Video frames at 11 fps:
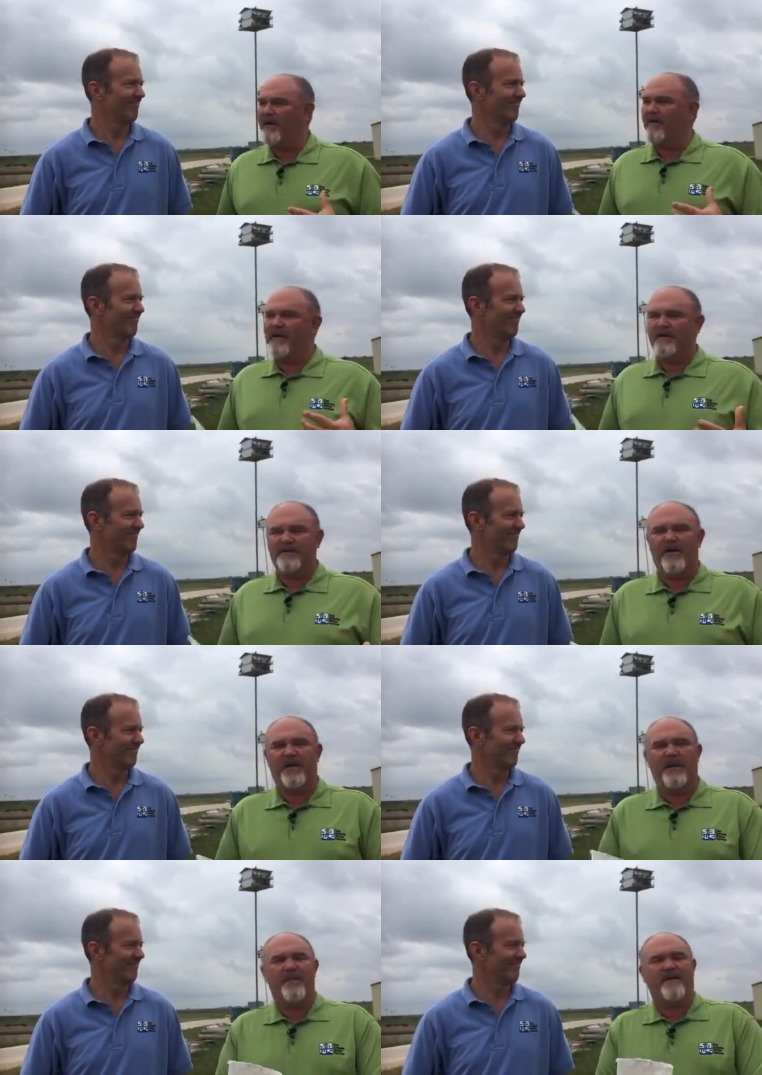Speaker 1: we are here
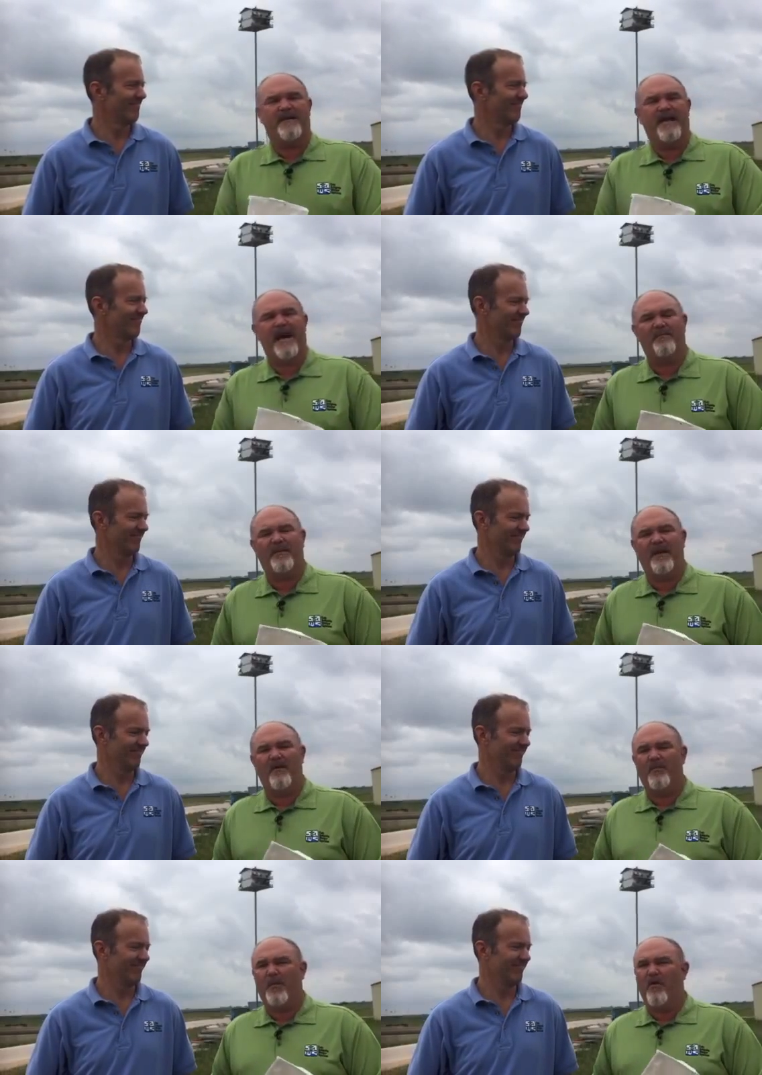talking about the
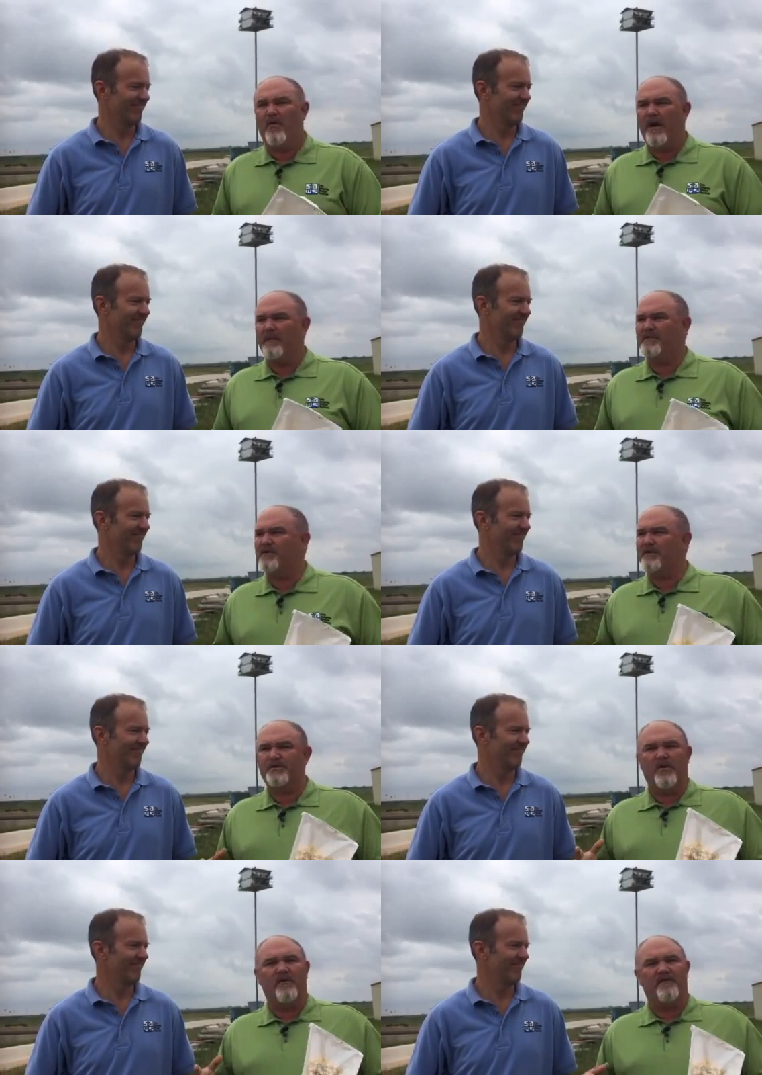IPM program to
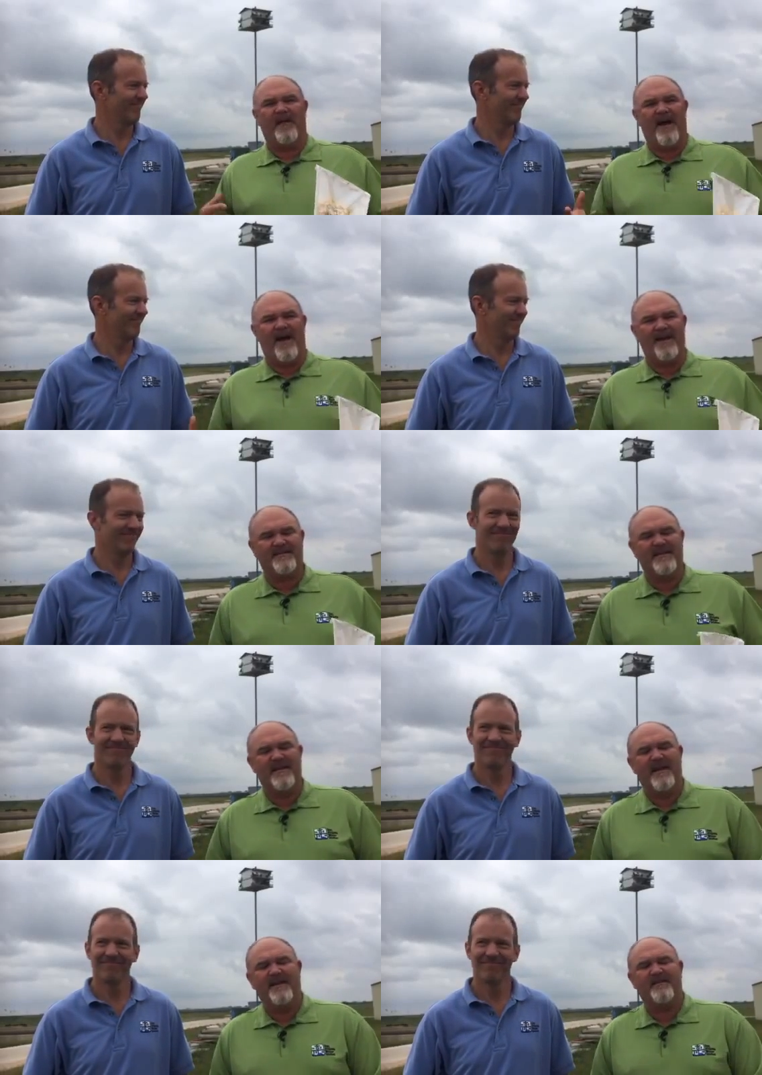control flies
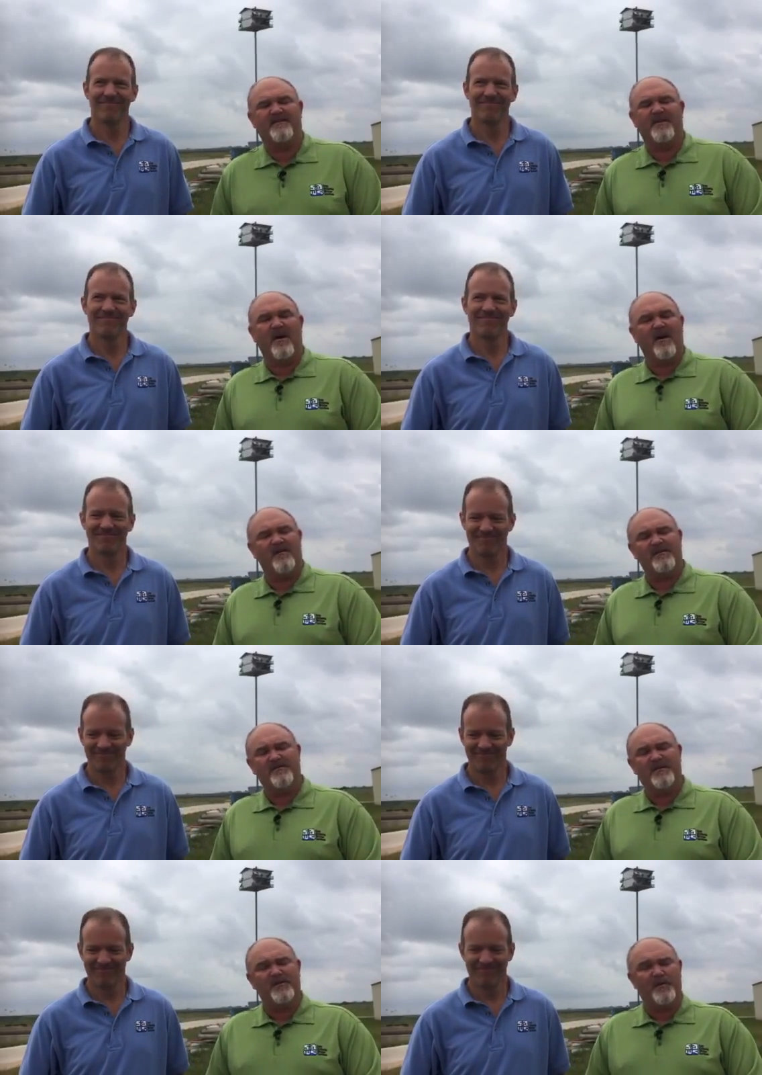at the Saws
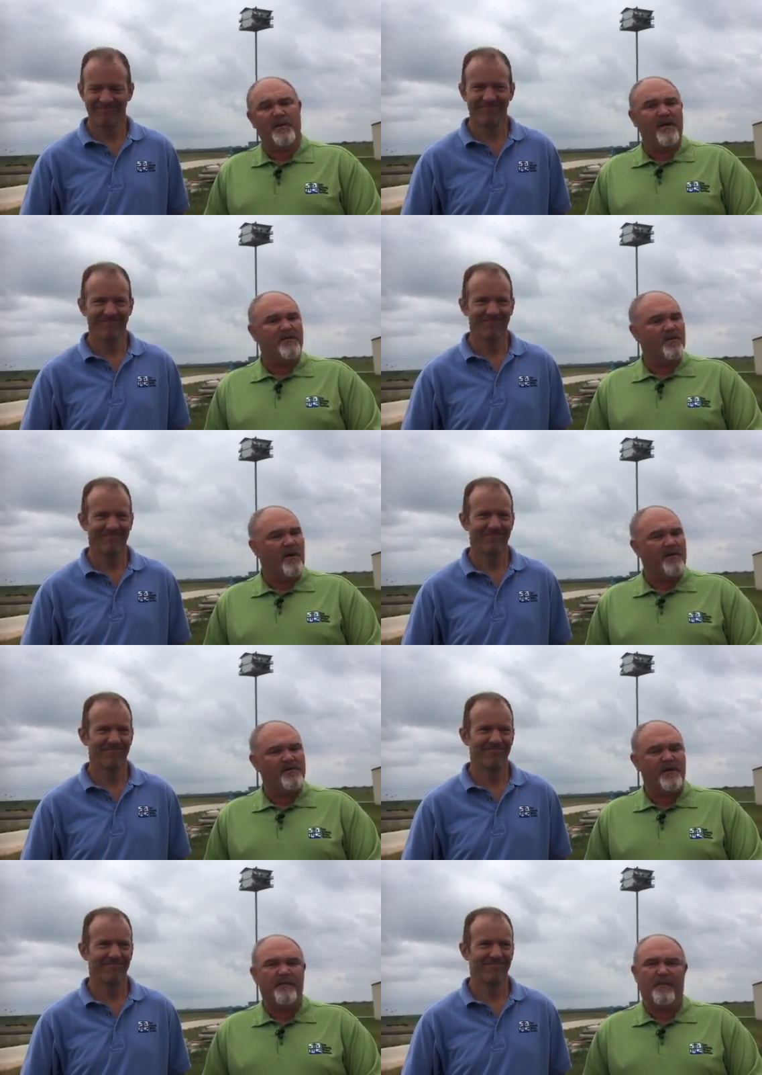Dos Rios
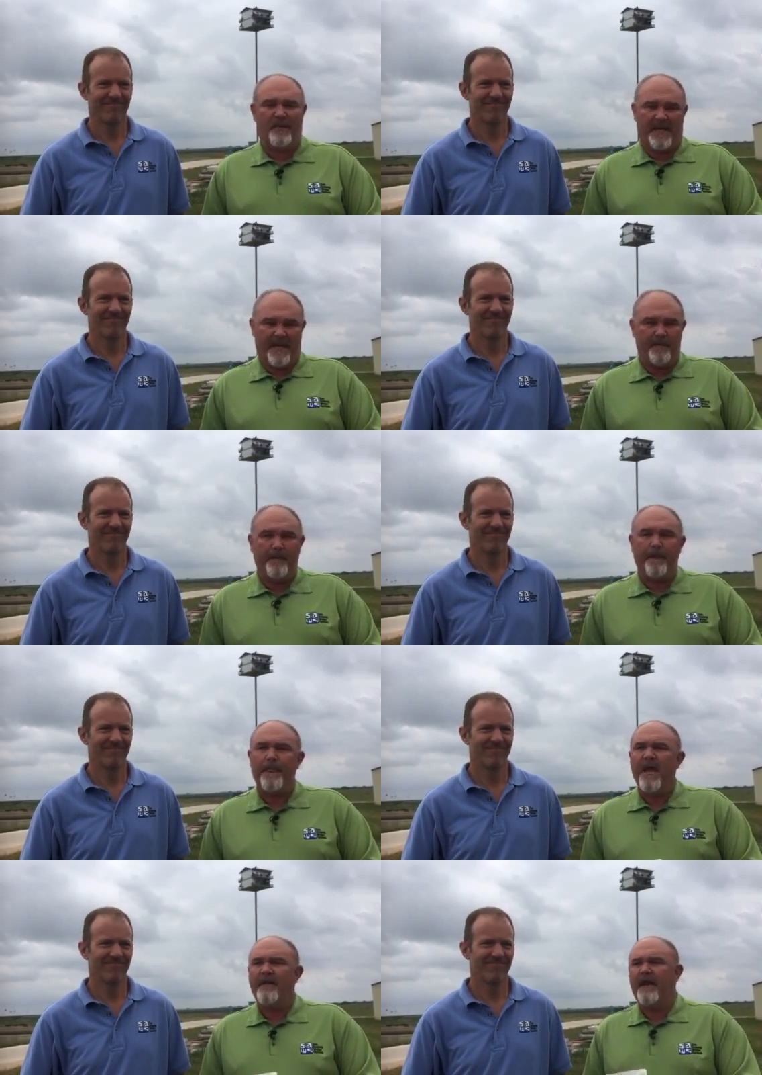Water Treatment Plant.
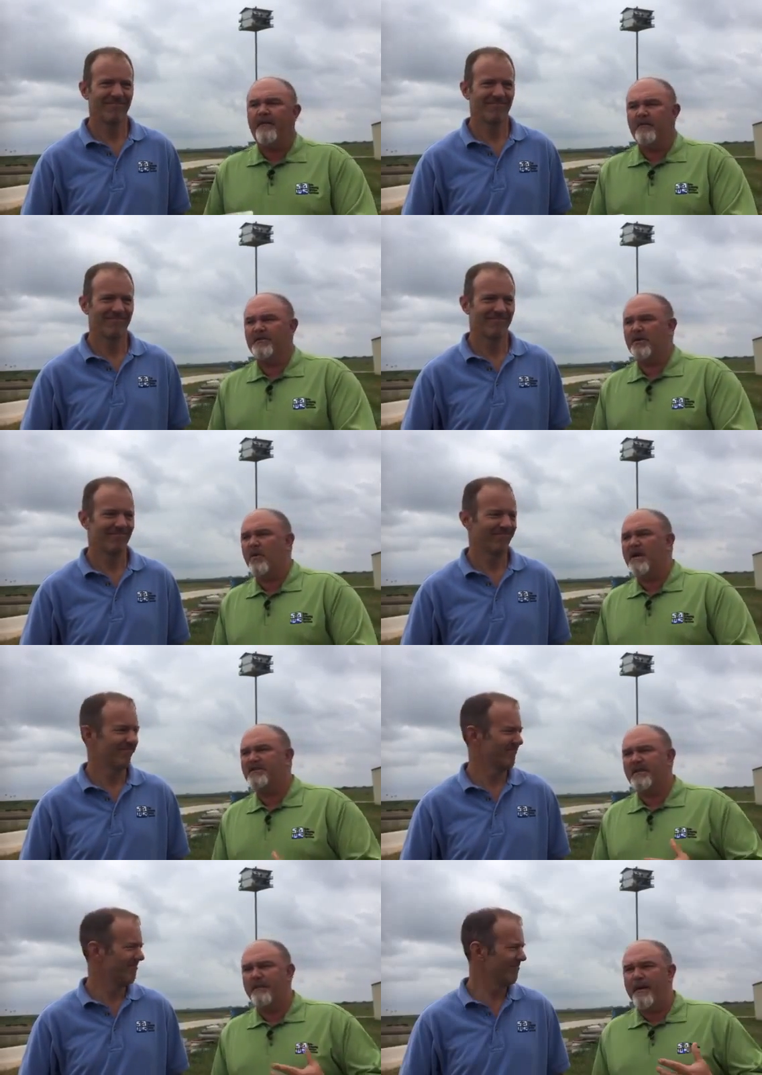Now there was a
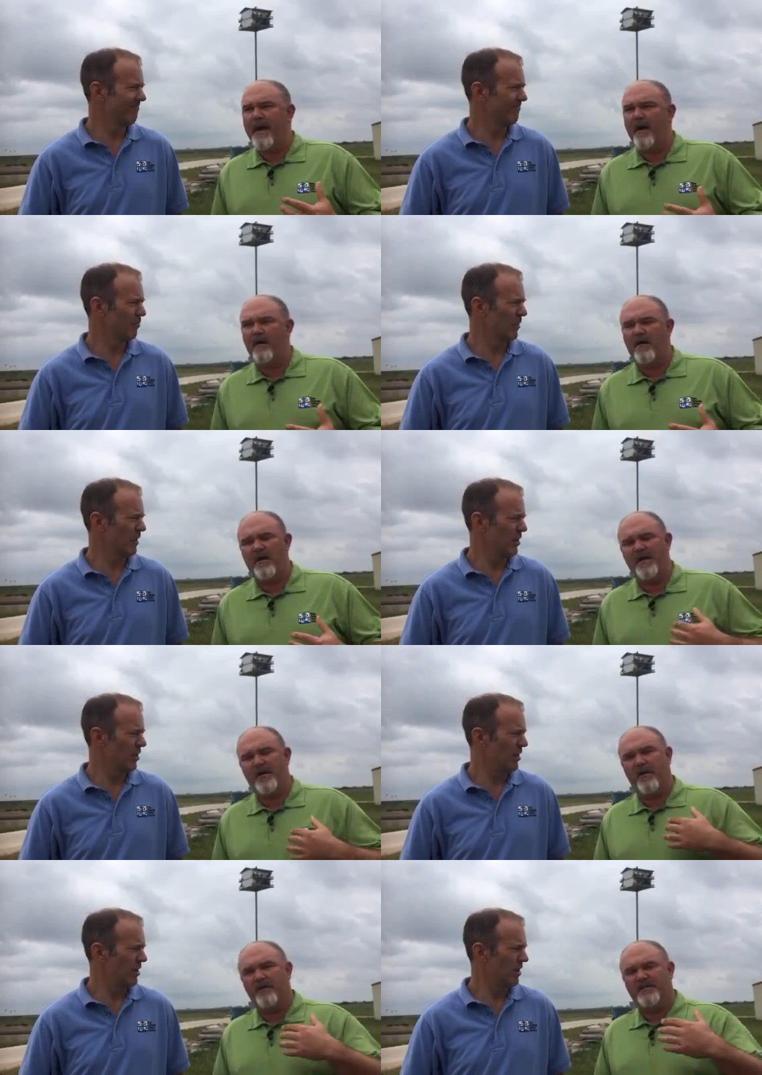question about
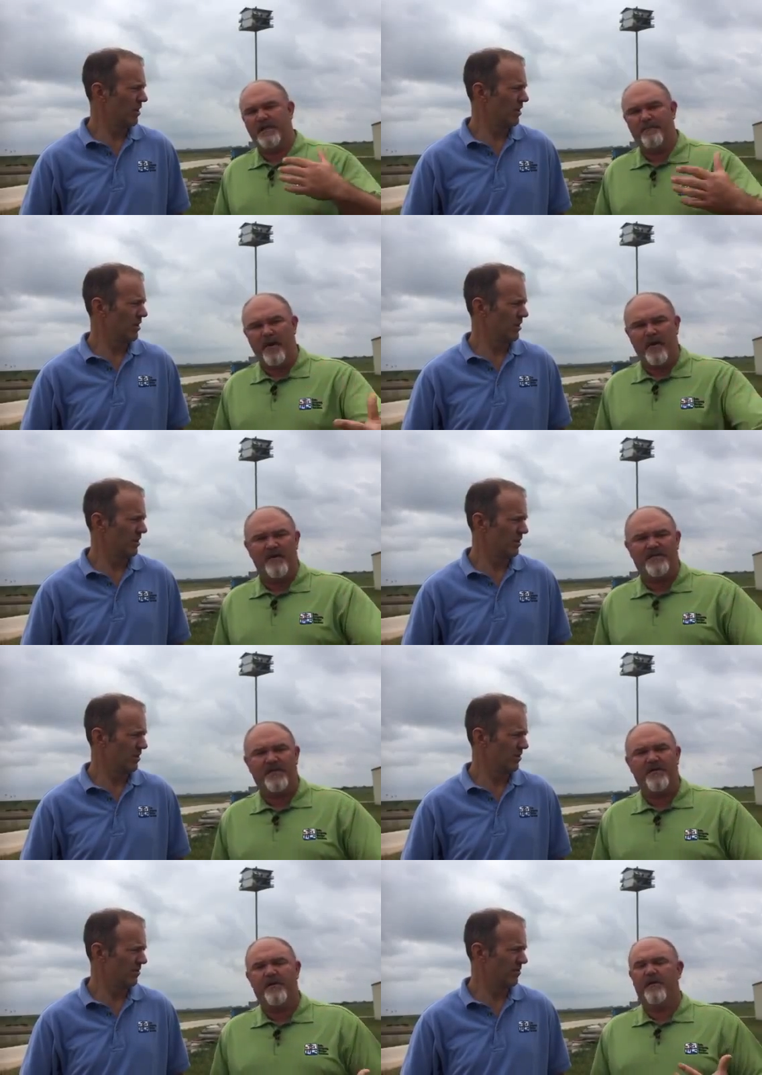encouraging birds
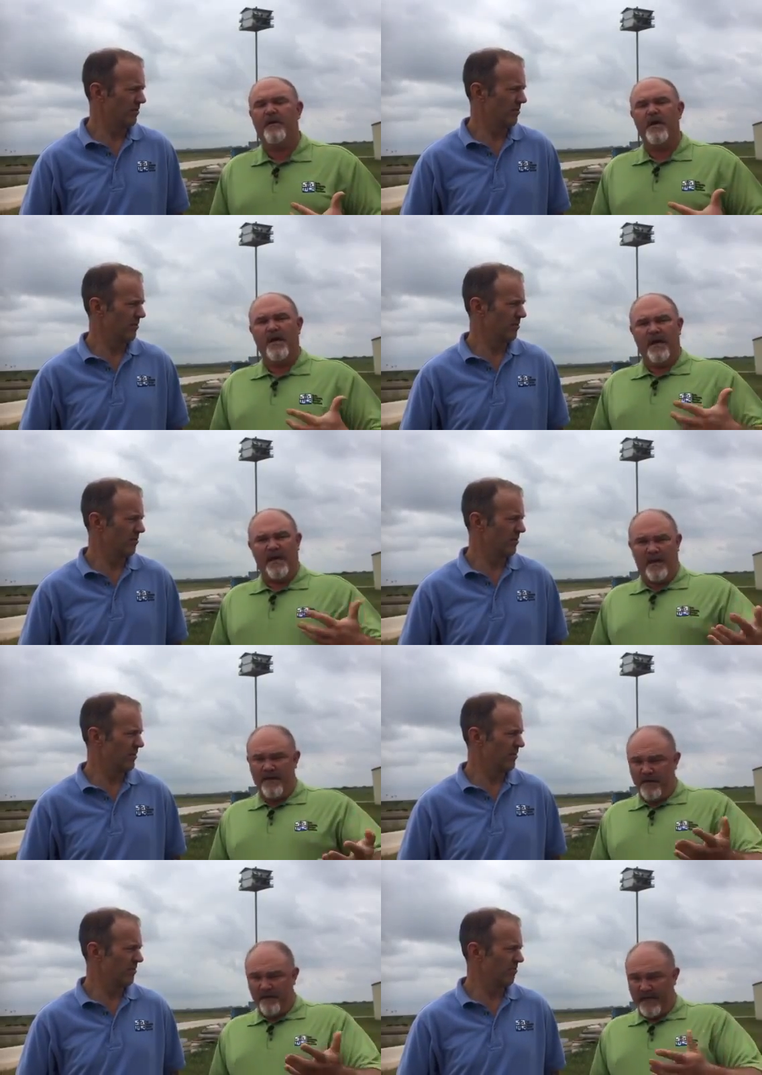in your
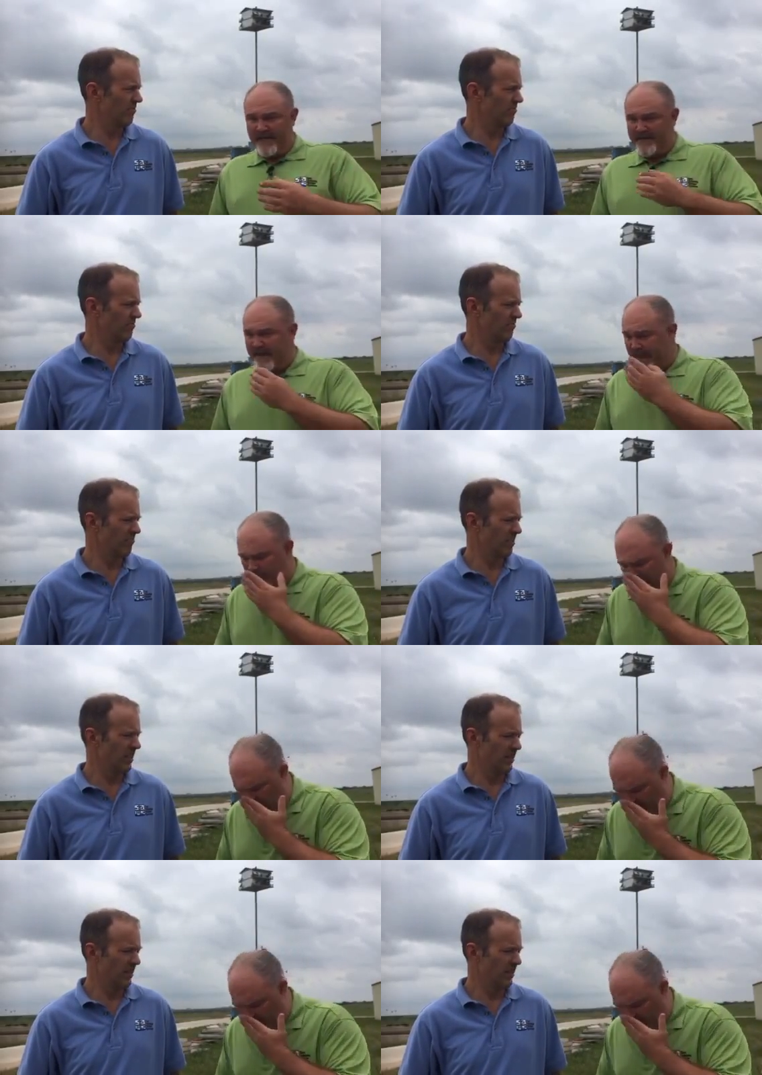in your landscape.